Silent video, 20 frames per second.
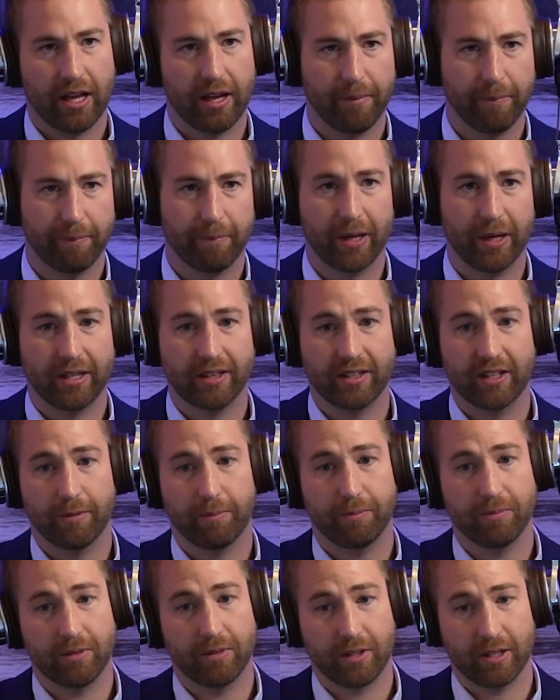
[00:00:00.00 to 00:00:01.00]
but
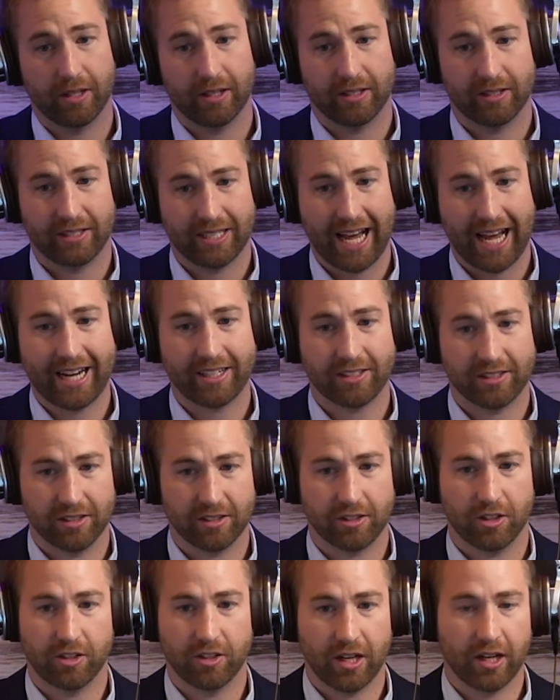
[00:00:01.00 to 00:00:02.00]
the
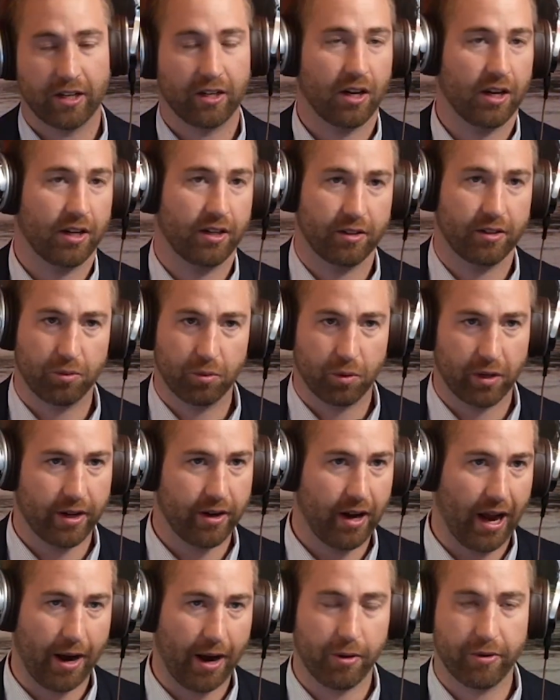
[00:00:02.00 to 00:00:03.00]
taxes are done on
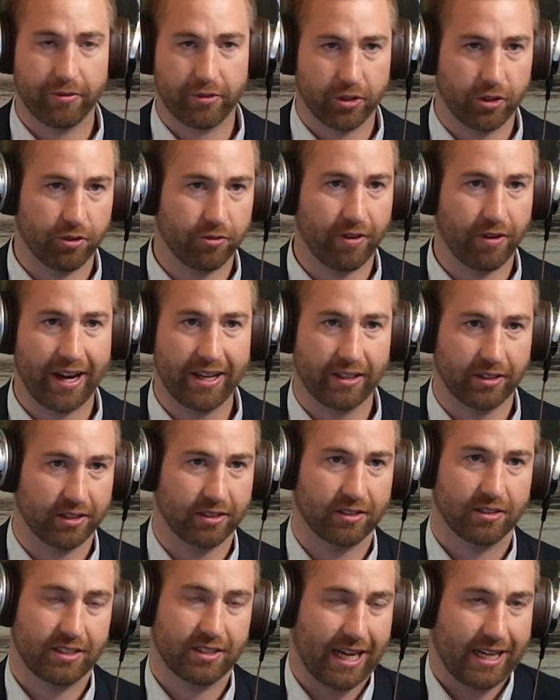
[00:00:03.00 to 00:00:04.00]
however you're
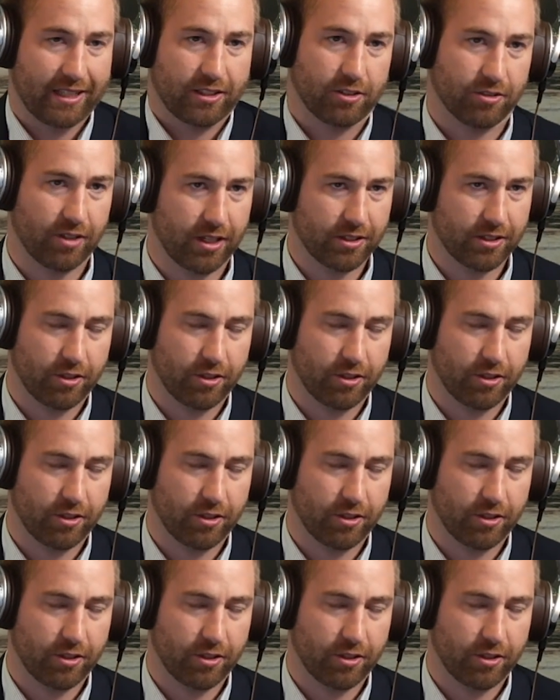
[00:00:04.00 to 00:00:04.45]
filing taxes, right?